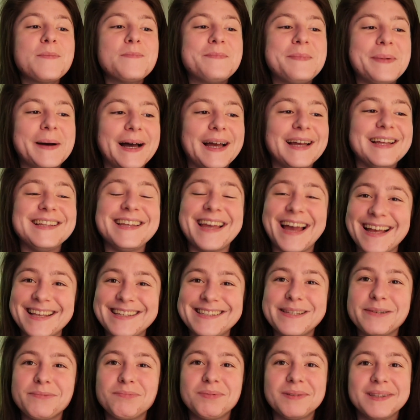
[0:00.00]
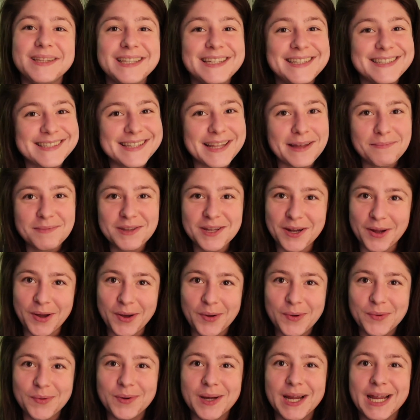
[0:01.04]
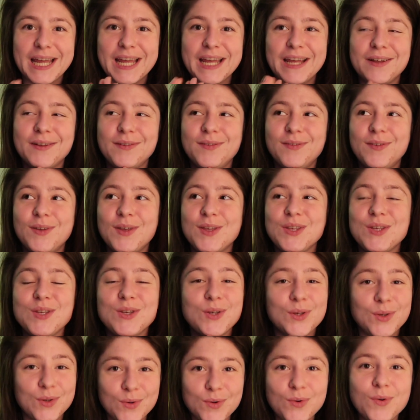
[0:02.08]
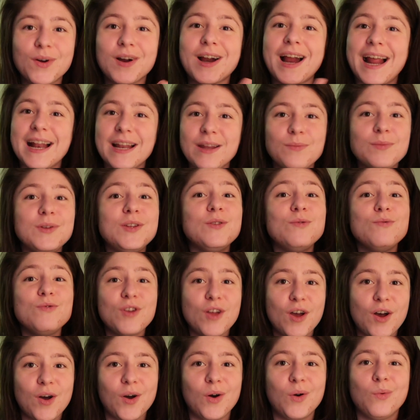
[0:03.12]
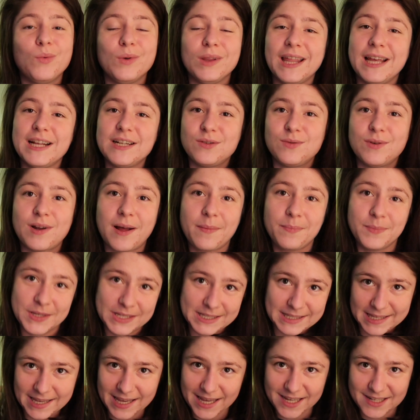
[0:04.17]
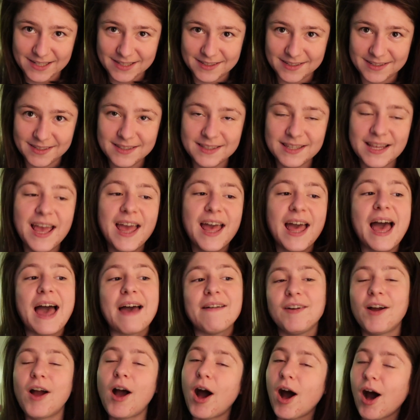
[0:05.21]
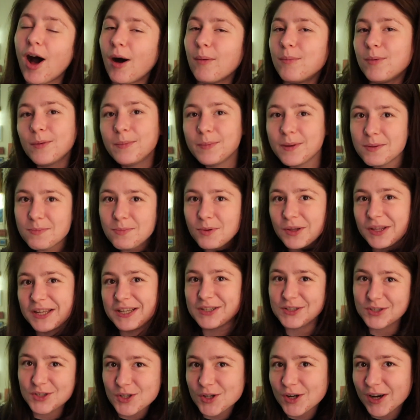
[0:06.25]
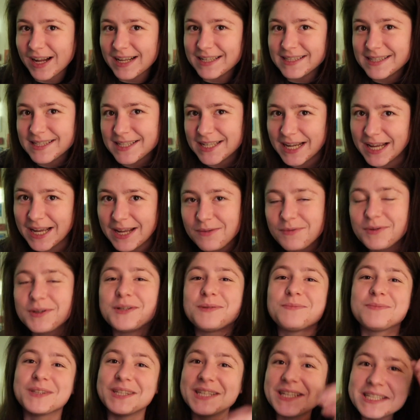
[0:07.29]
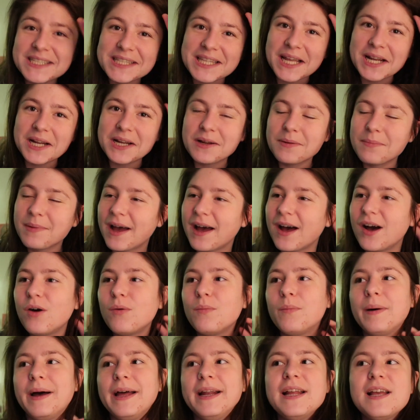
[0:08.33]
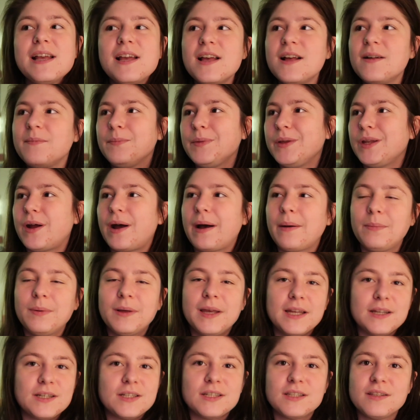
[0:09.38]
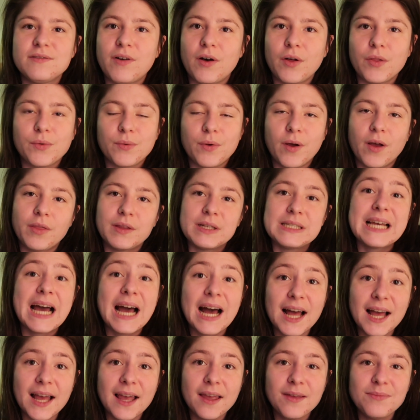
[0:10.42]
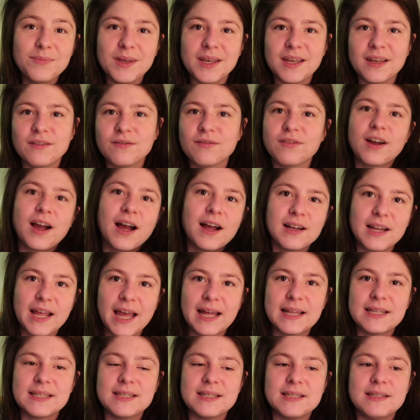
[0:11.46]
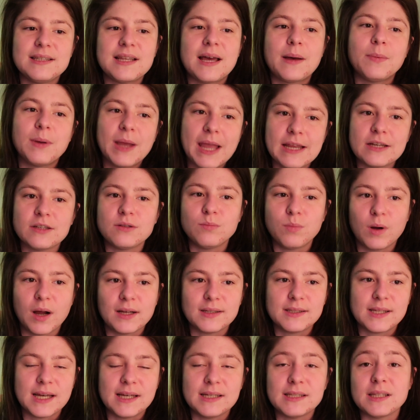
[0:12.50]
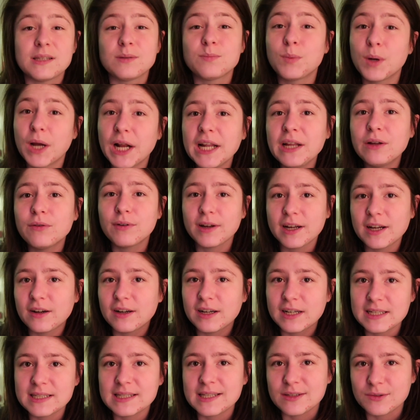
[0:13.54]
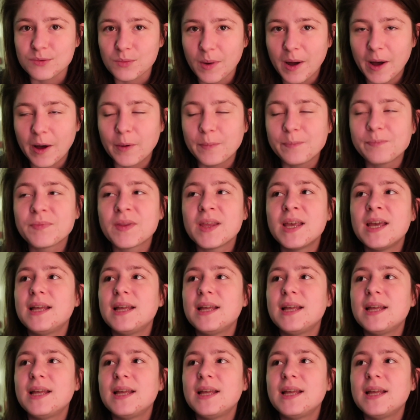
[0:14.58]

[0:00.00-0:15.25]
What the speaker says: But yes, please let me know if you or anyone you know would like to adopt these kittens. I have a couple people interested, which I'm really excited about, but you know, applications fall through all the time, and Forgotten Cats' application process is pretty rigorous as well.